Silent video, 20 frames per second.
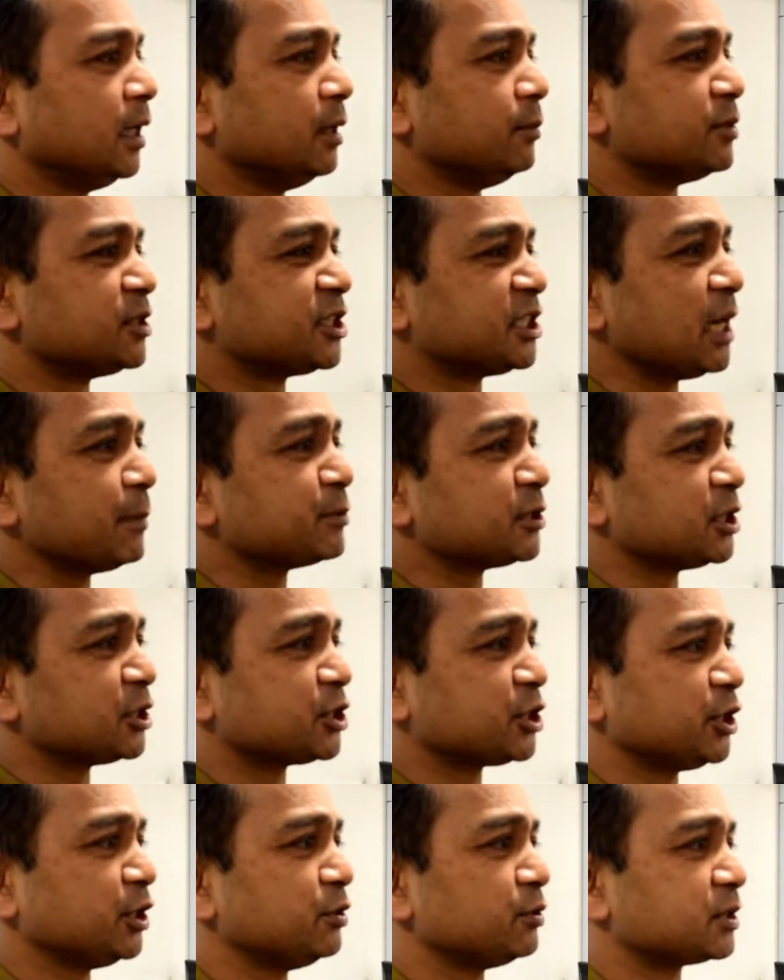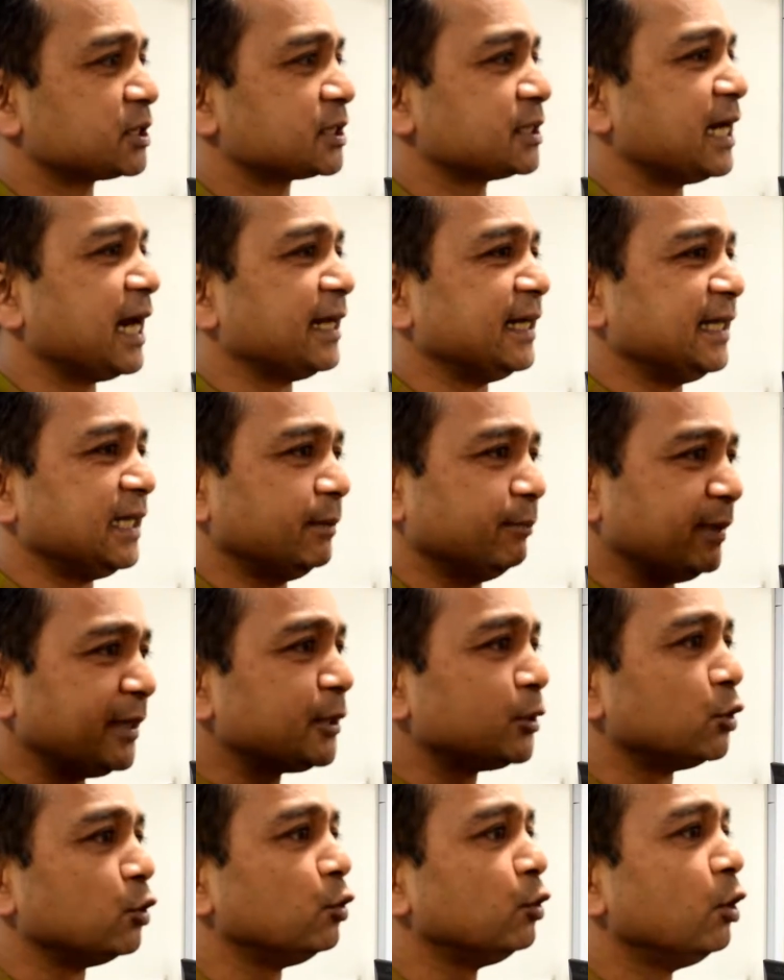substitutes, and in the
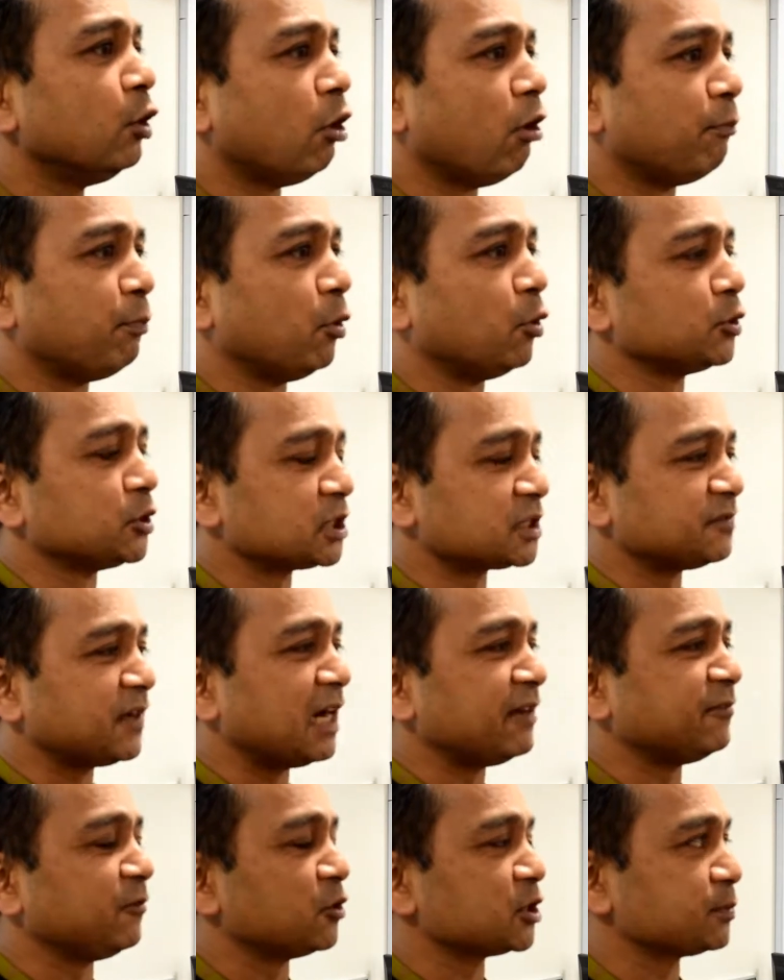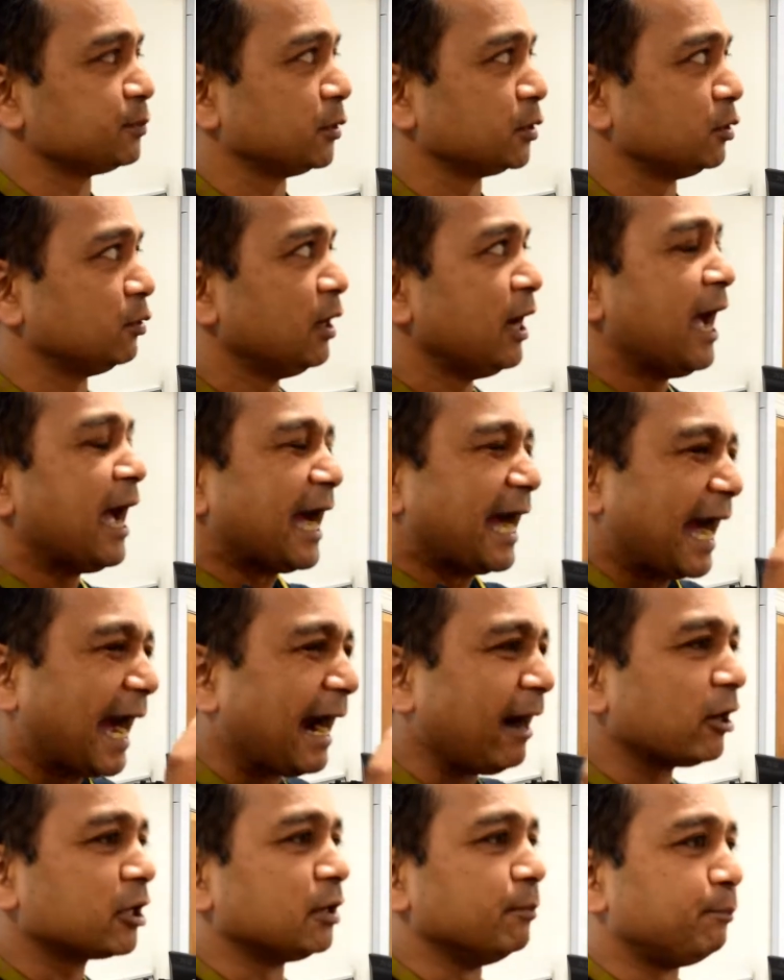middle of Porter's 5-force model,
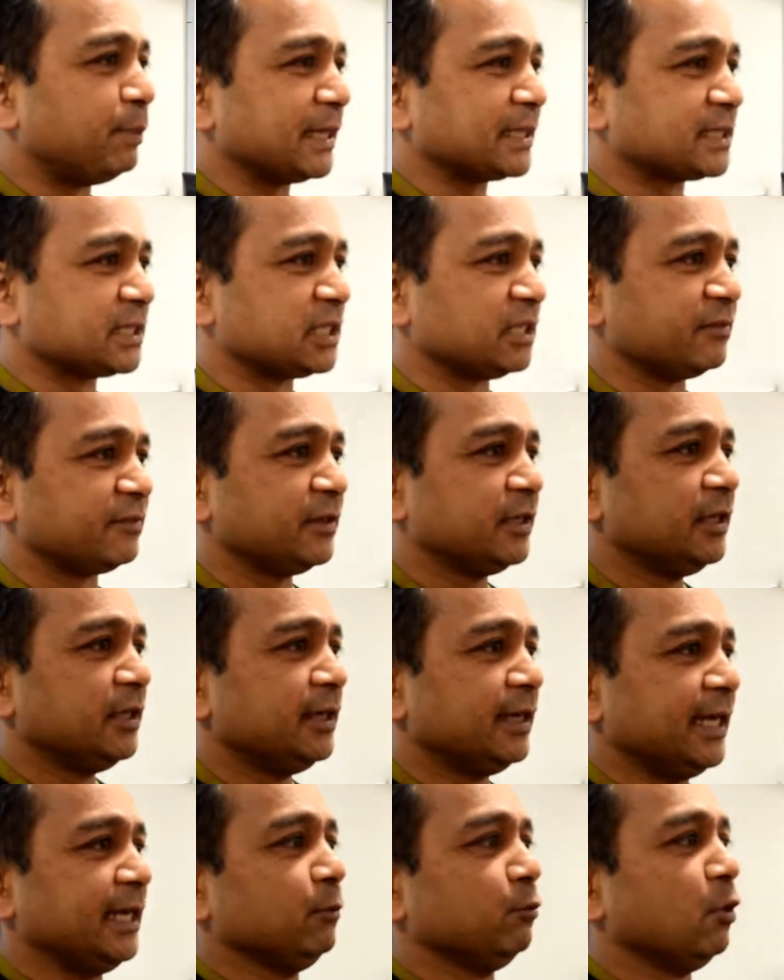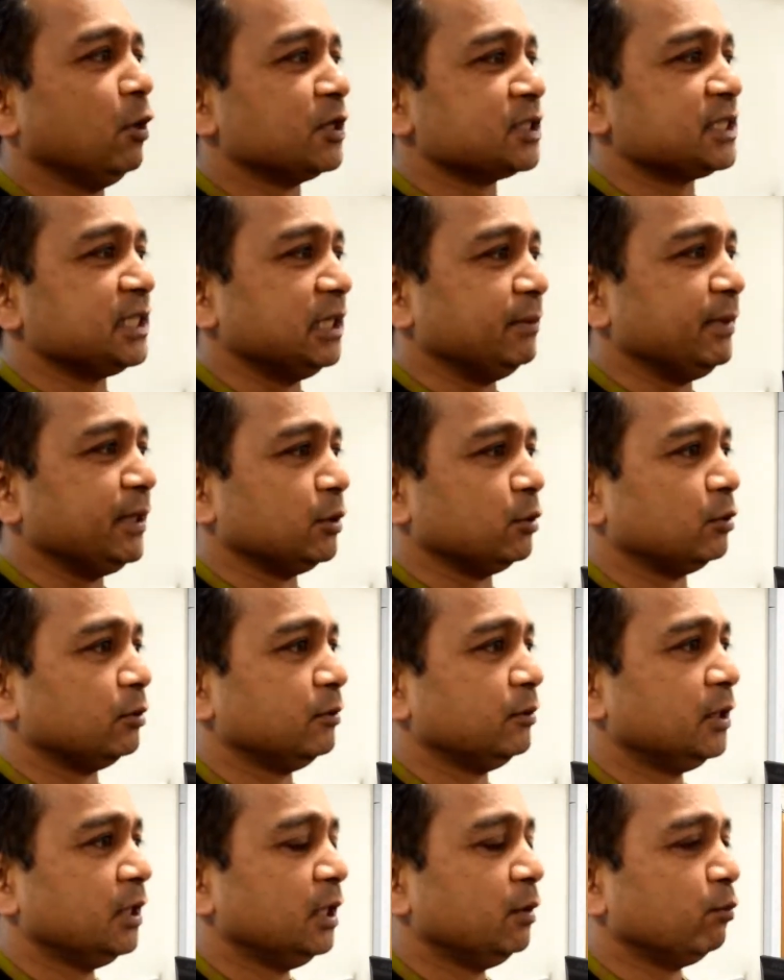how competitive it was in the middle.
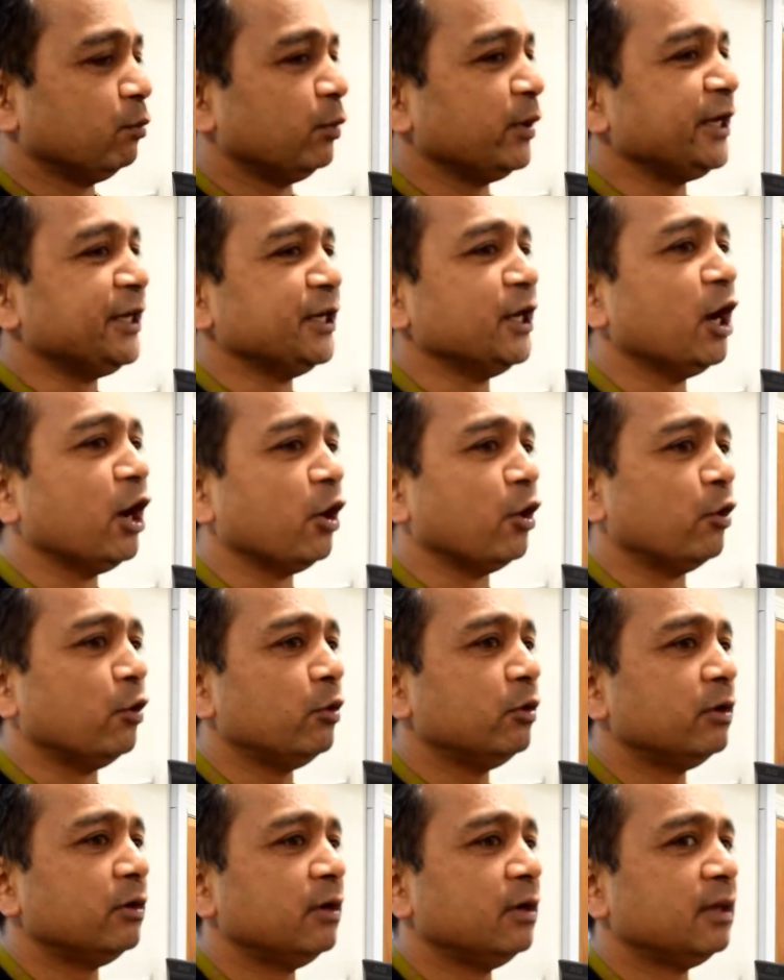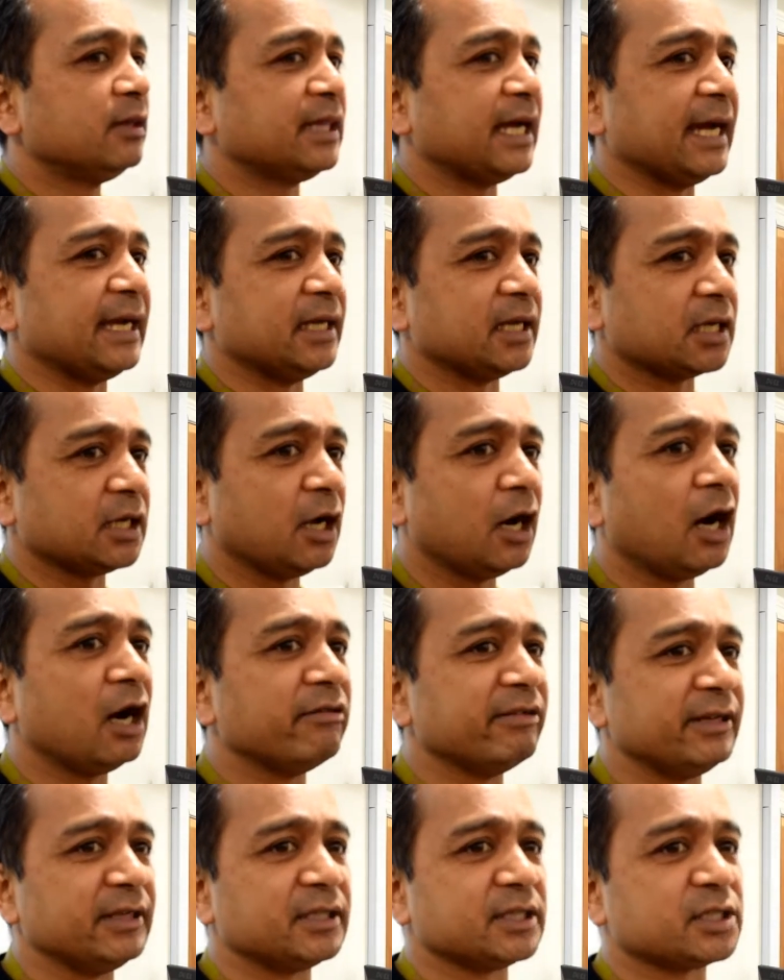We know that in the
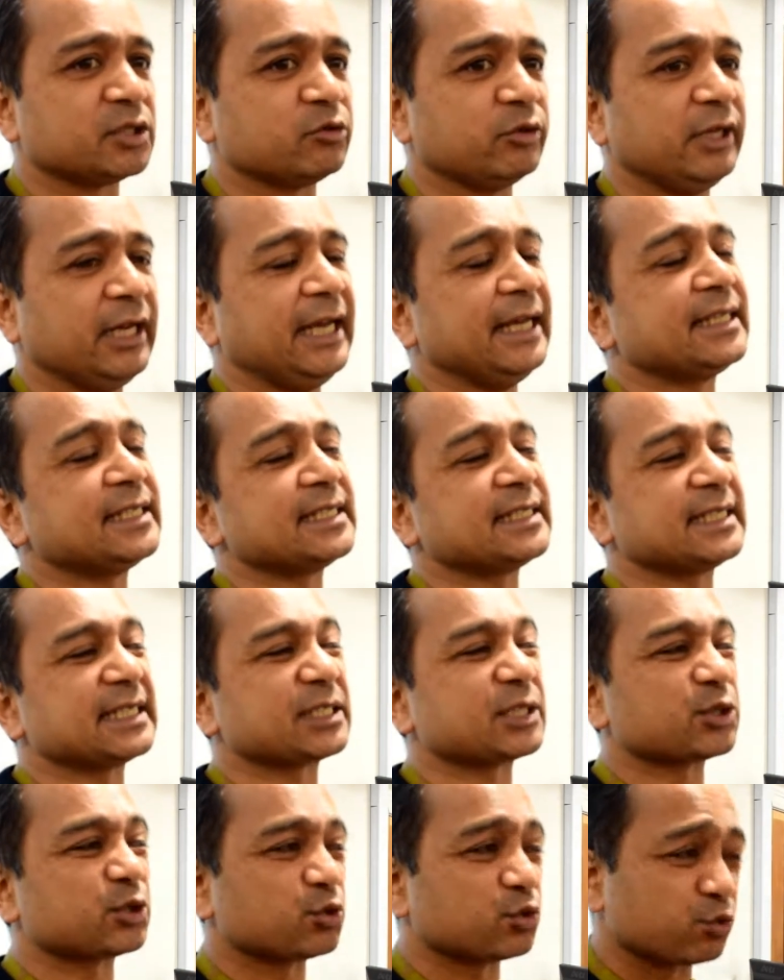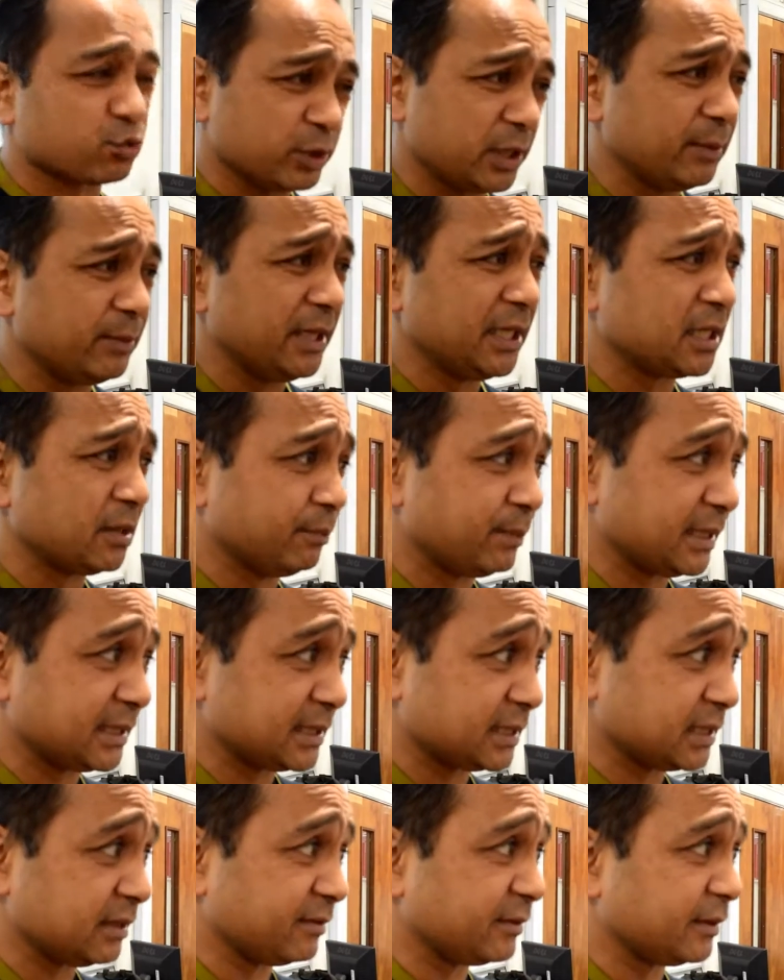car industry, it is extremely
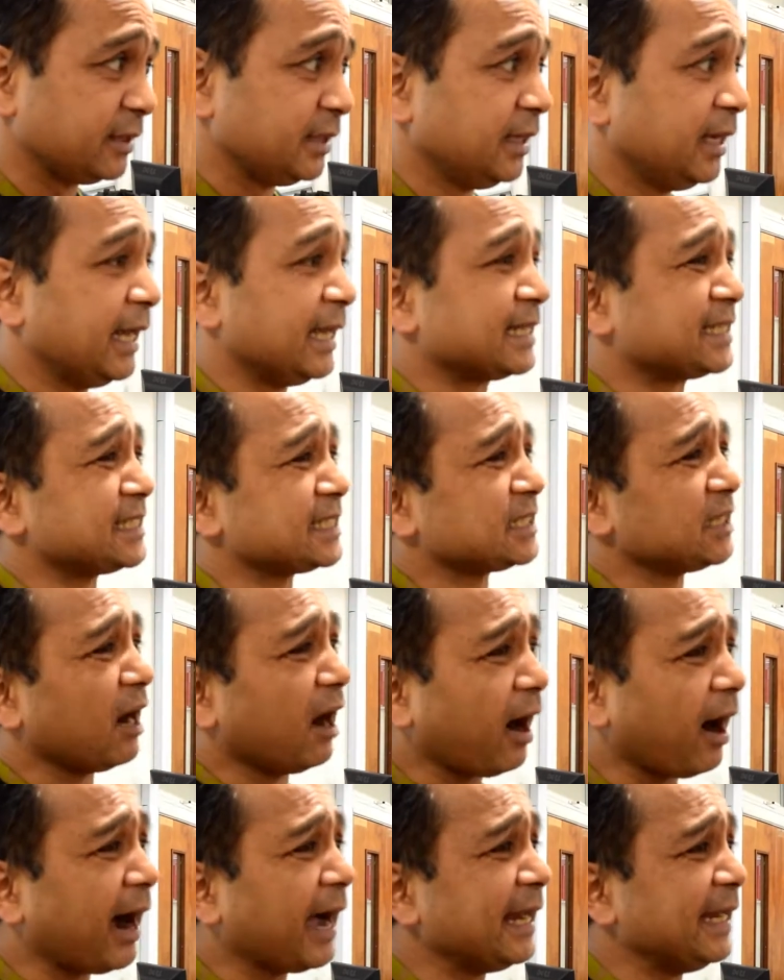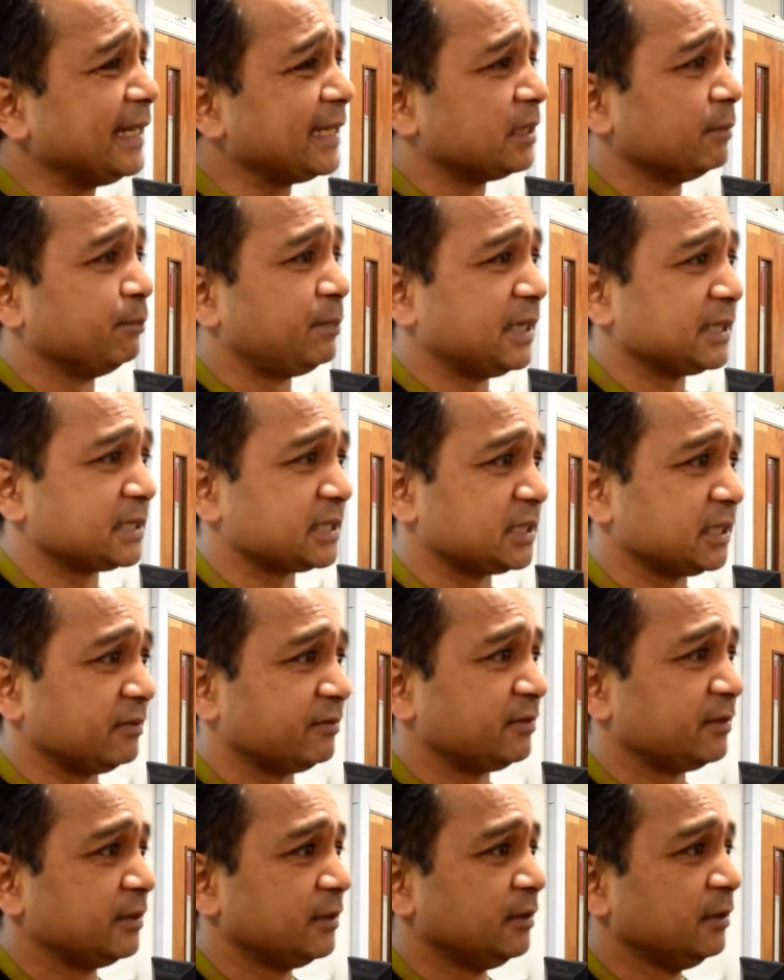competitive. It is highly
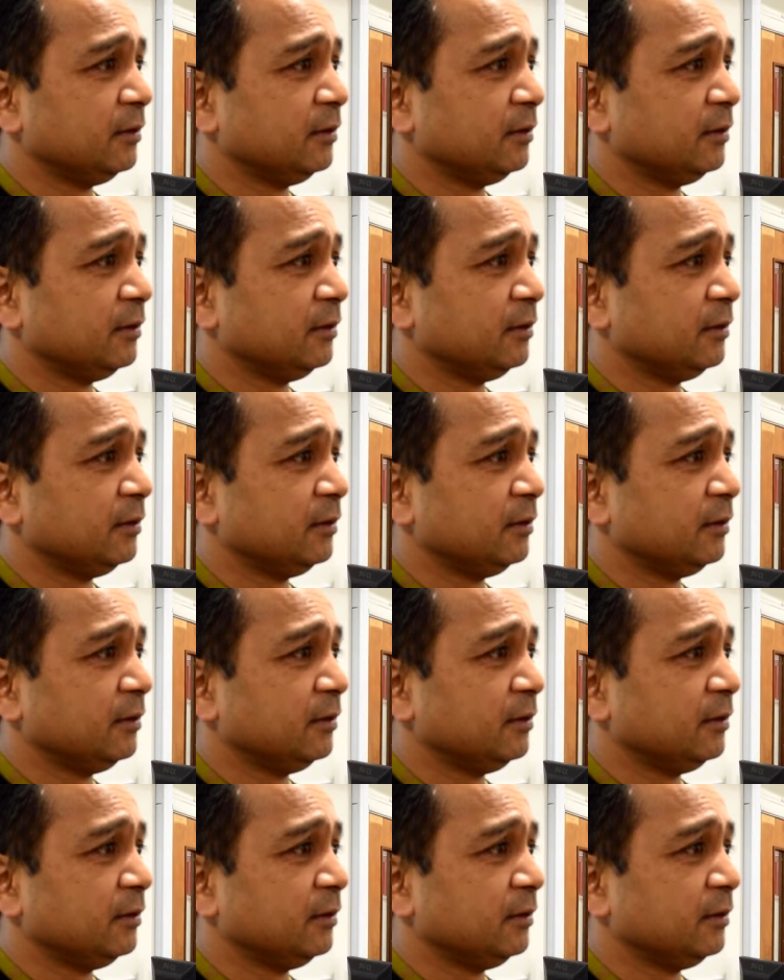competitive.